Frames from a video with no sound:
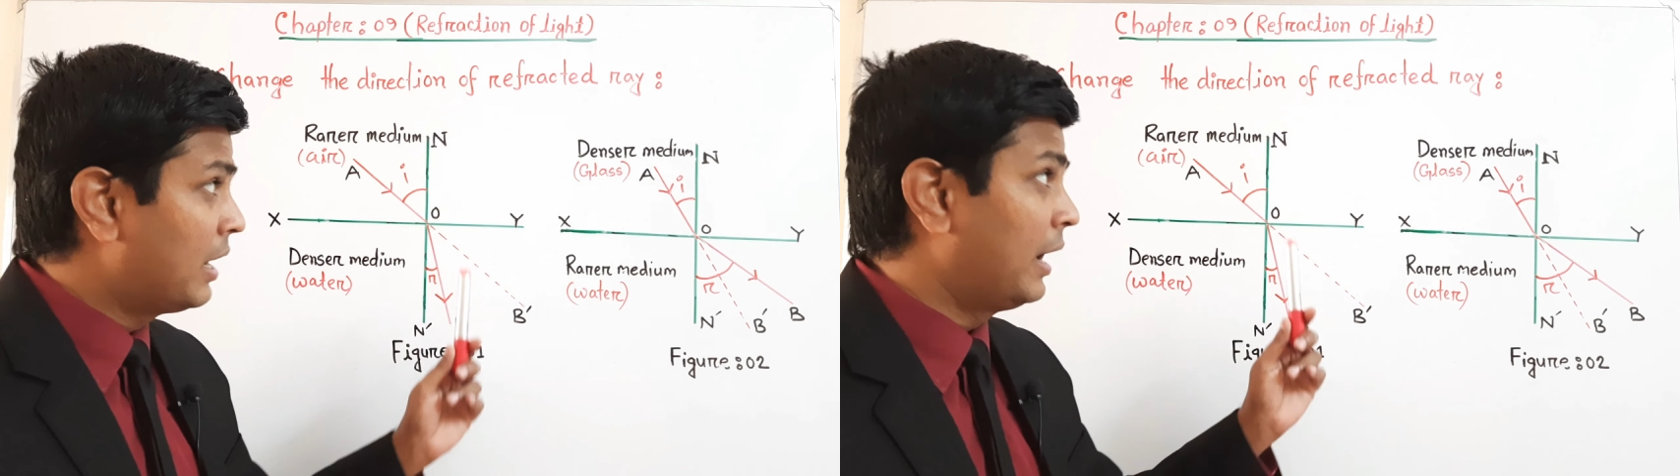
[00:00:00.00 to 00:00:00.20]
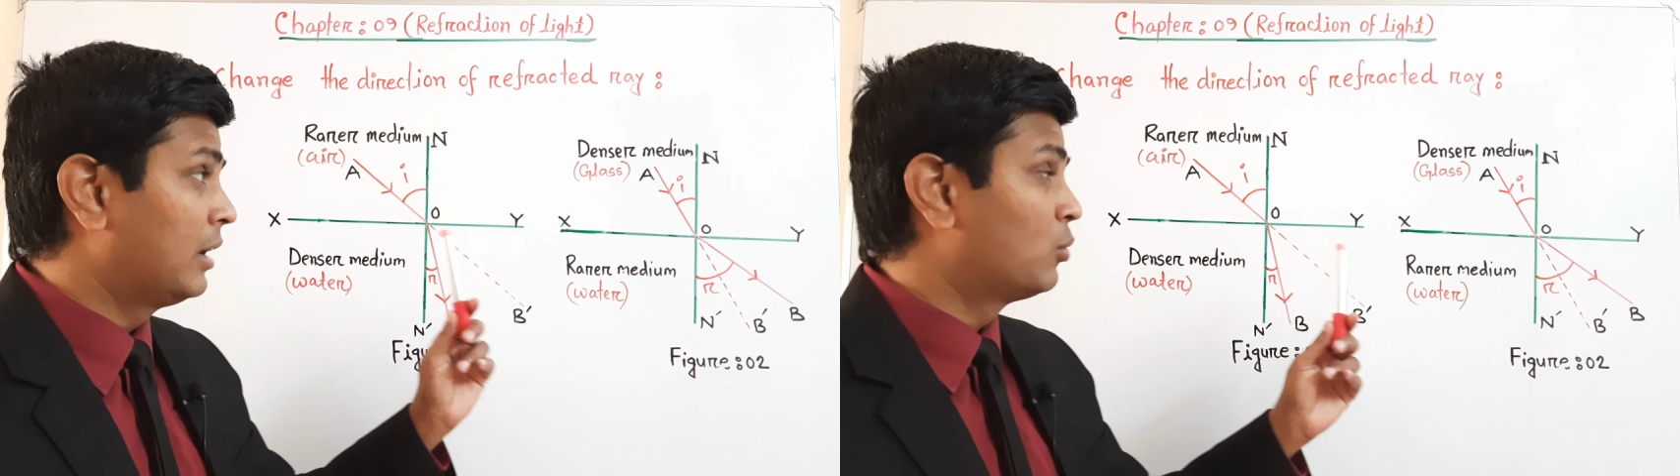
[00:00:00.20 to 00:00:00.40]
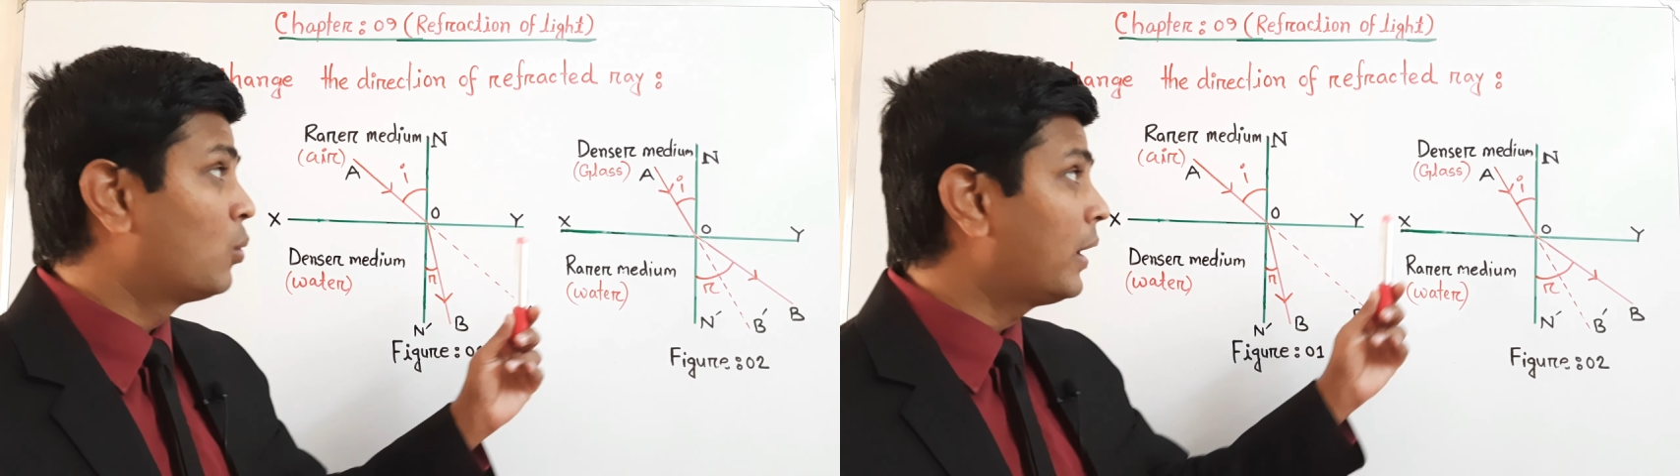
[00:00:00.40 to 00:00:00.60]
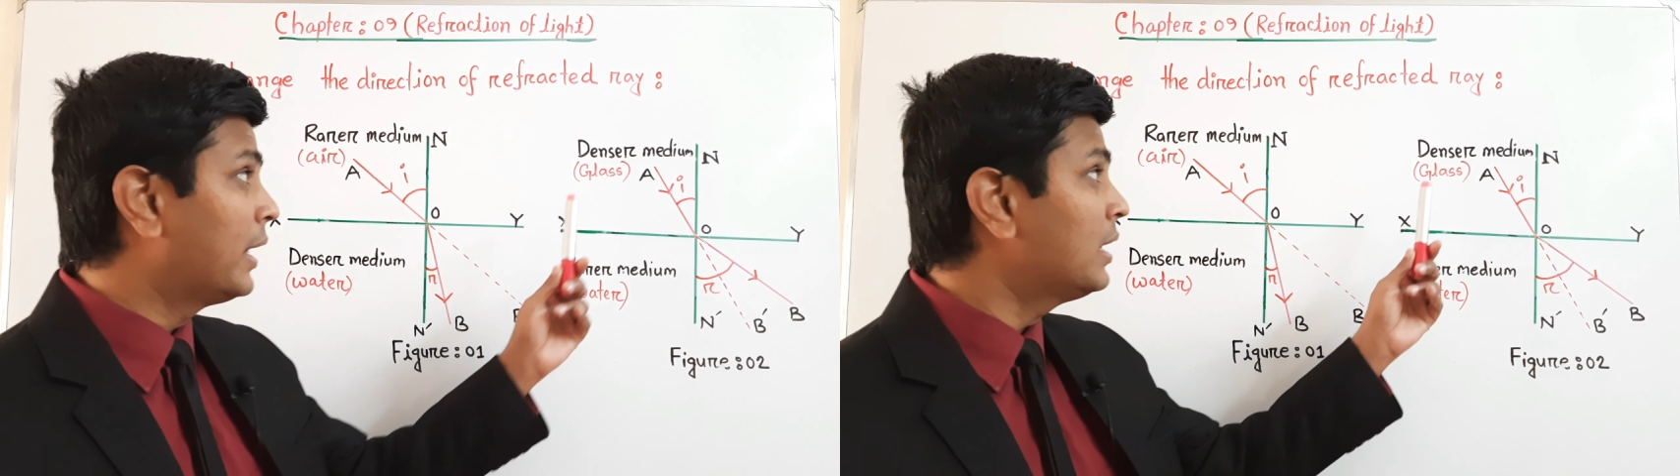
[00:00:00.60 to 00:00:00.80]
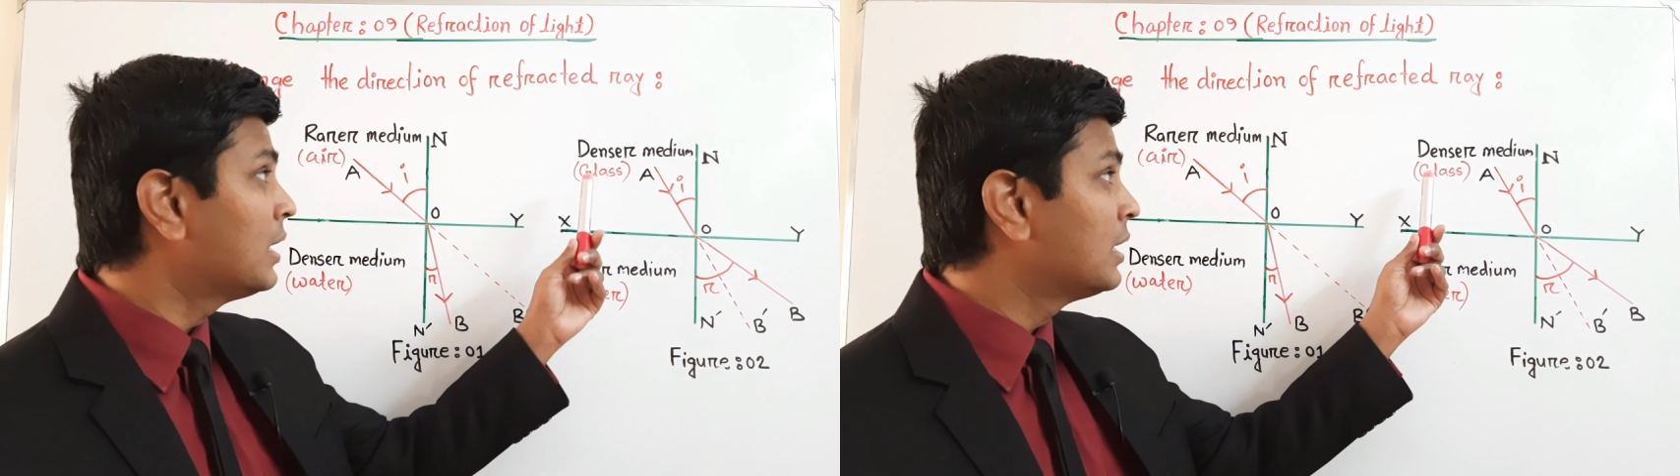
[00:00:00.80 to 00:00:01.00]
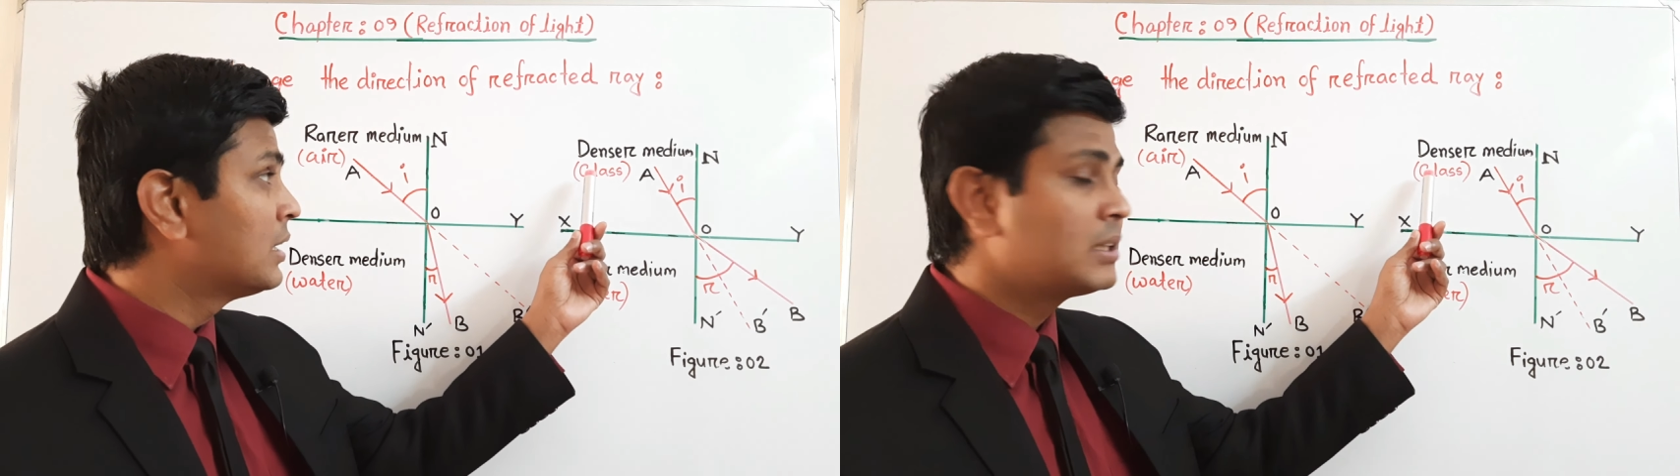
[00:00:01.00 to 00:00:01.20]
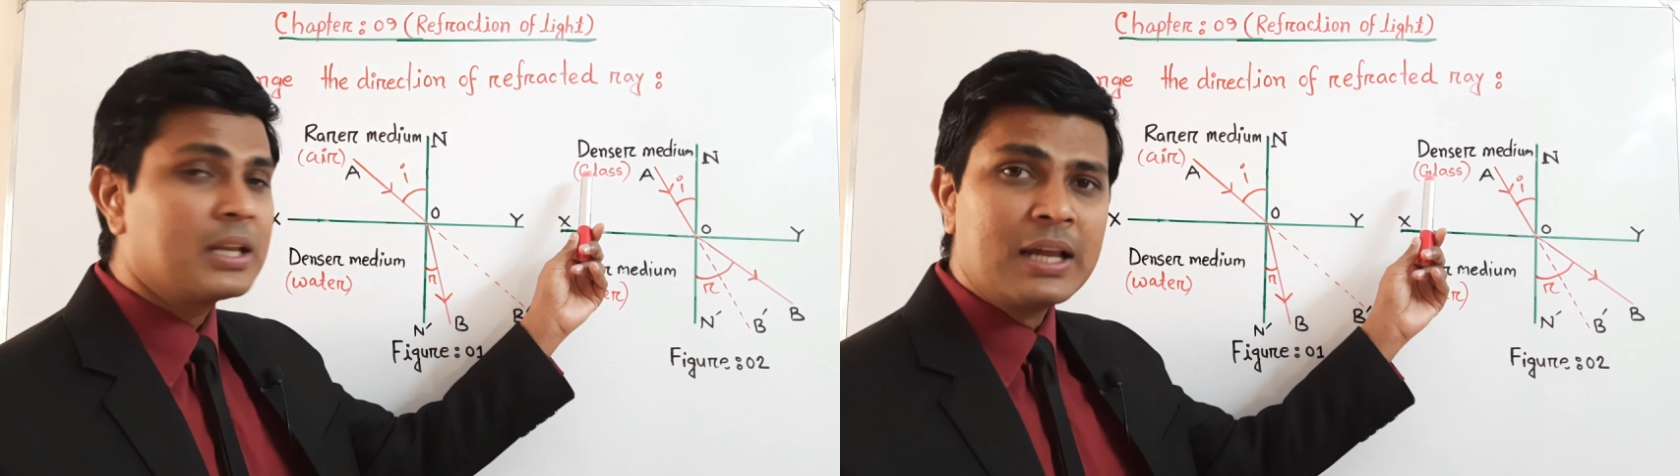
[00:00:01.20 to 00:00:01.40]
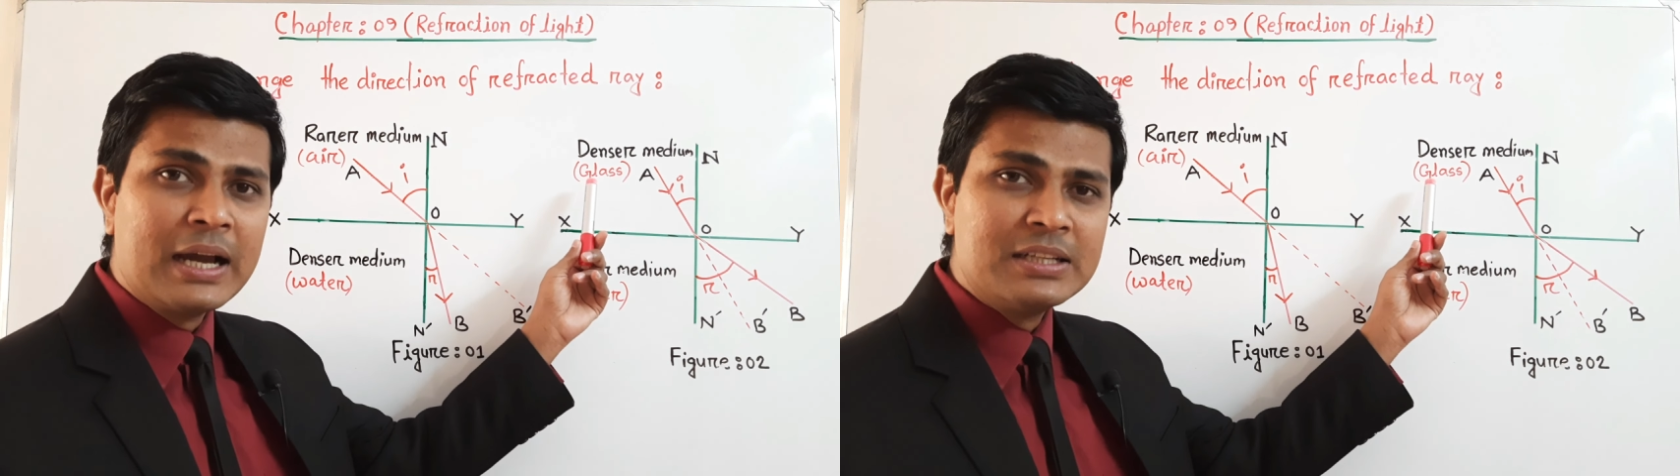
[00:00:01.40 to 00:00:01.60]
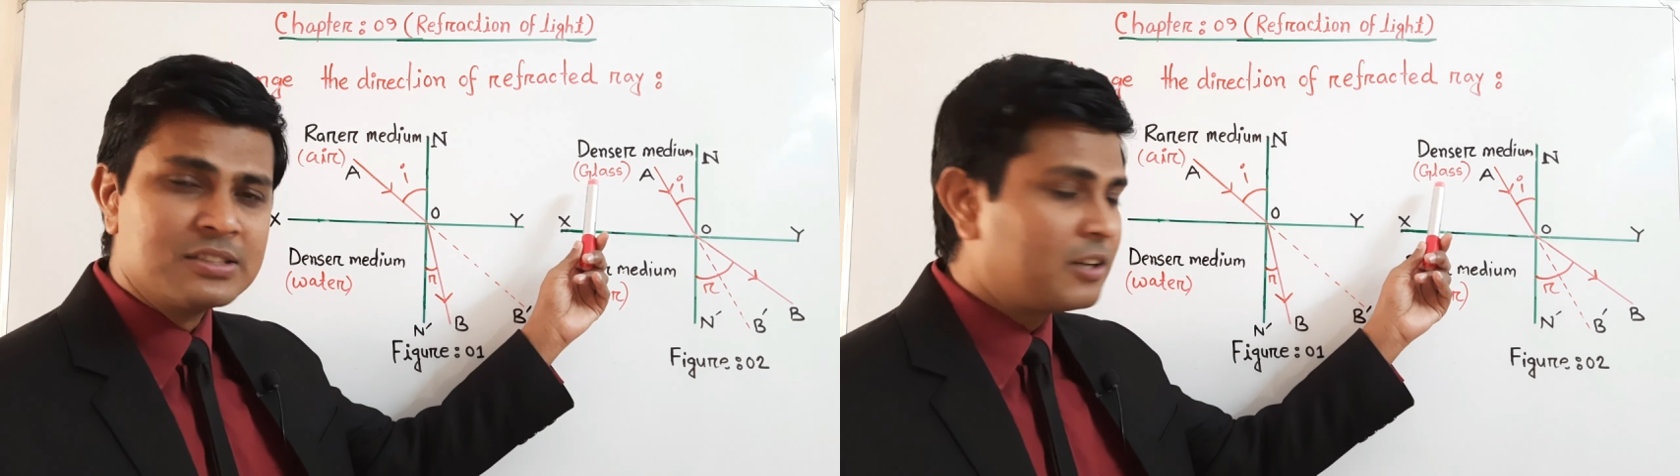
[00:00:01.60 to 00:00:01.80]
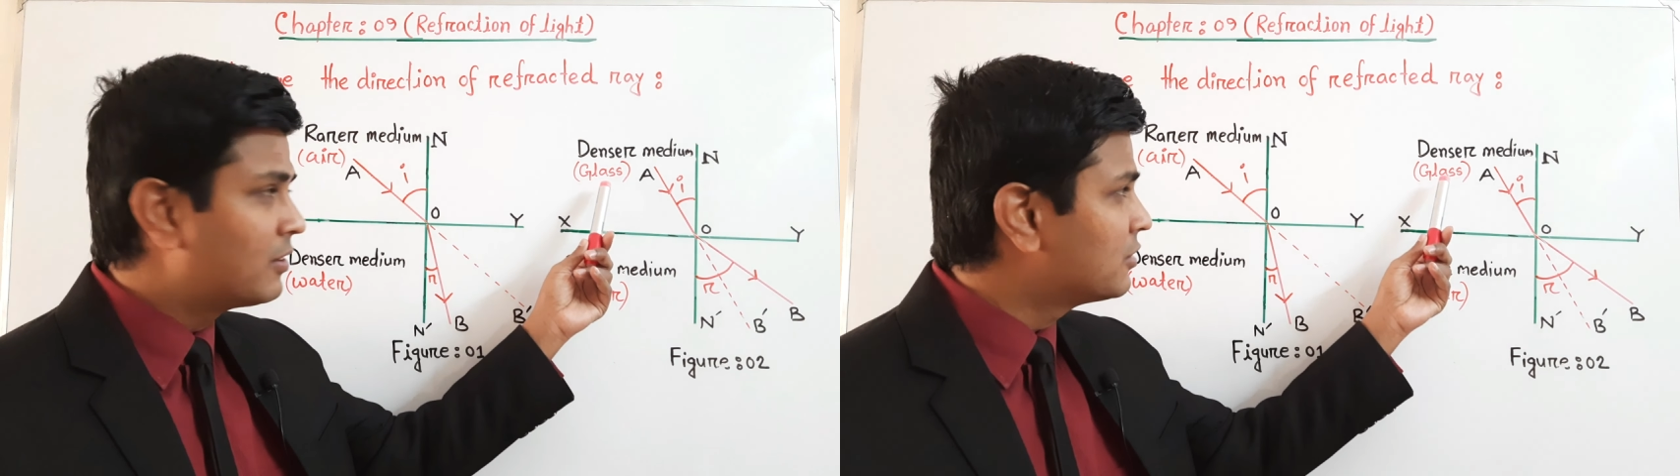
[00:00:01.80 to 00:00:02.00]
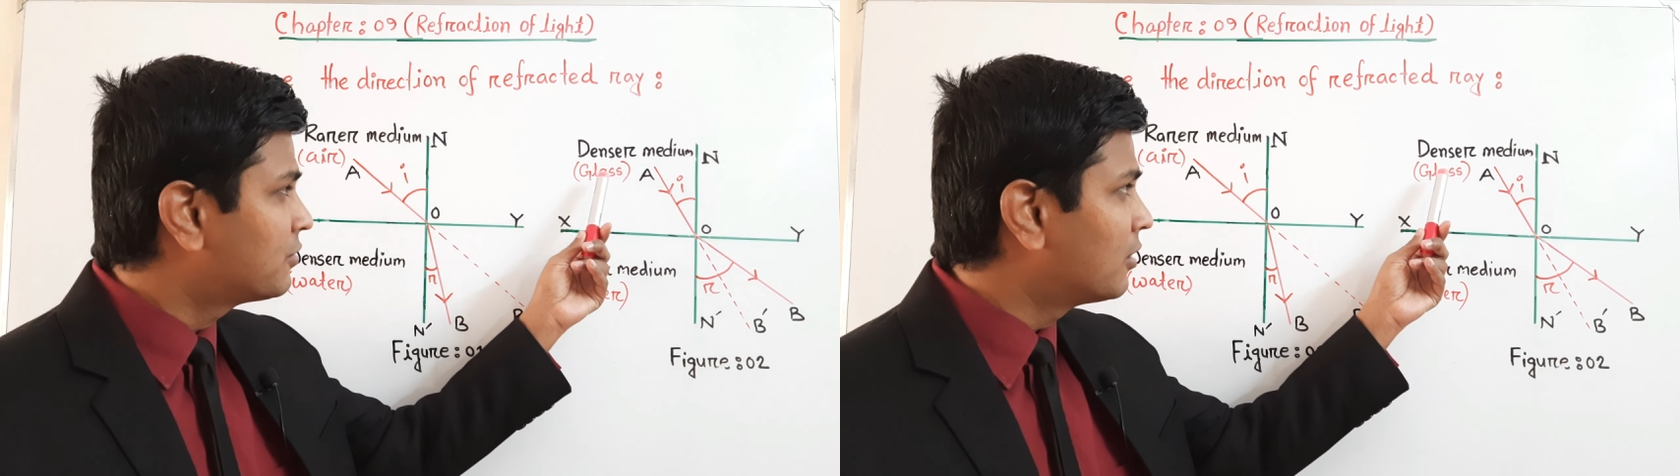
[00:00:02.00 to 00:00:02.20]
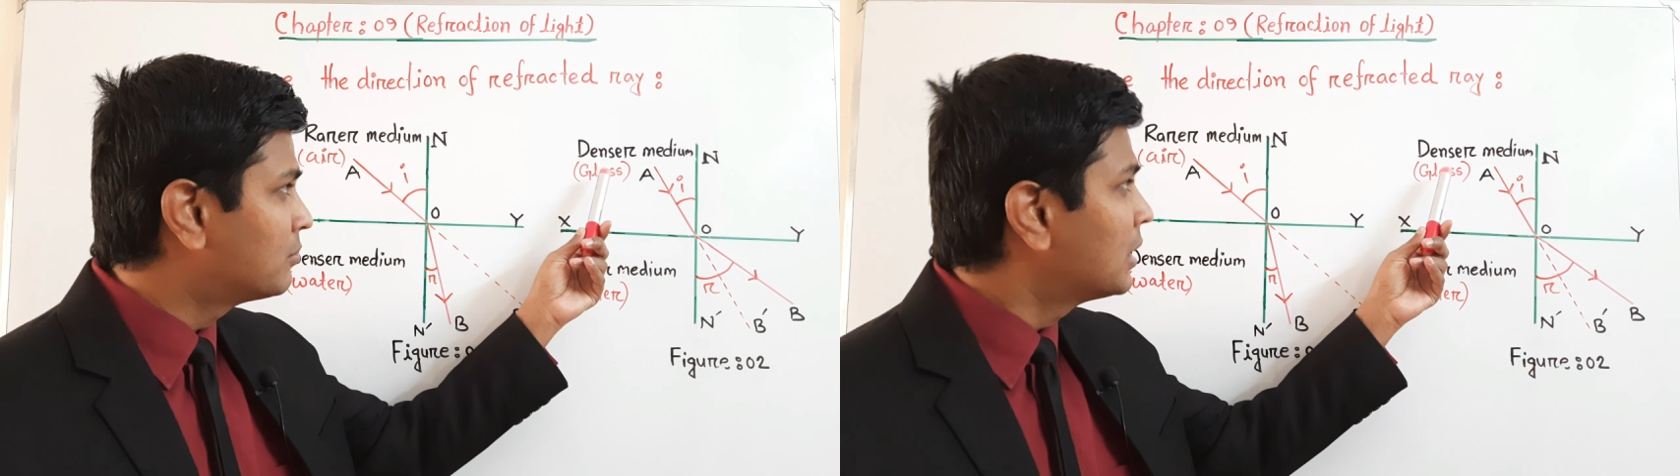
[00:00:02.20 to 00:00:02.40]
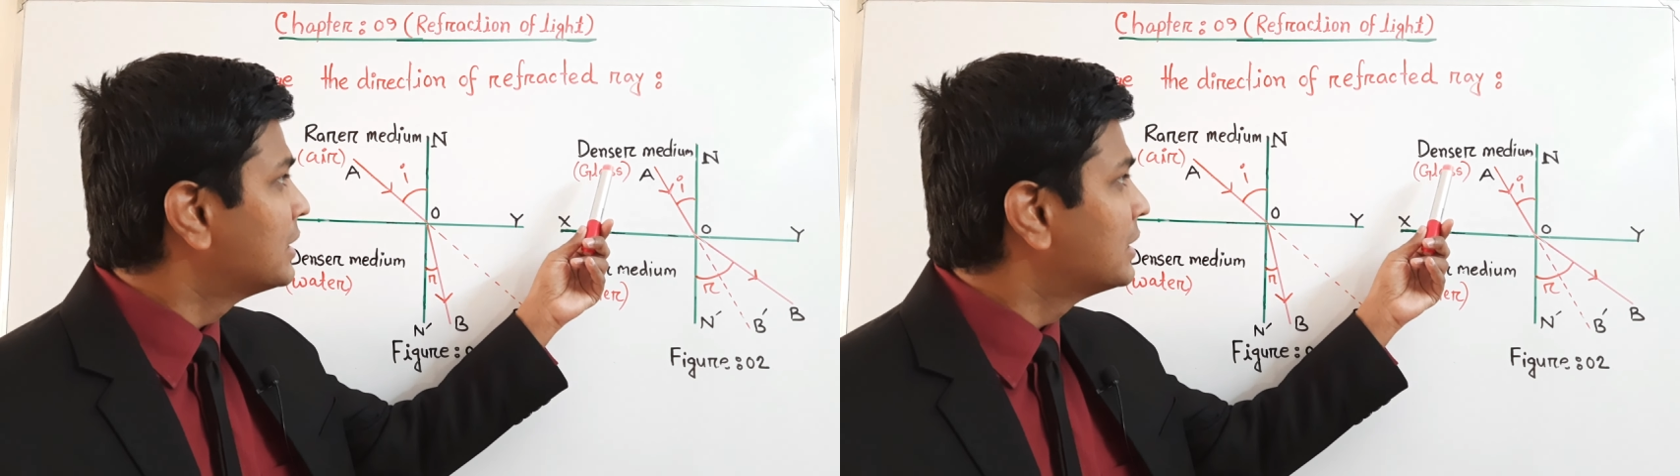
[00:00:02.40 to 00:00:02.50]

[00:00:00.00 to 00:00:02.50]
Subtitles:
And when the light travels from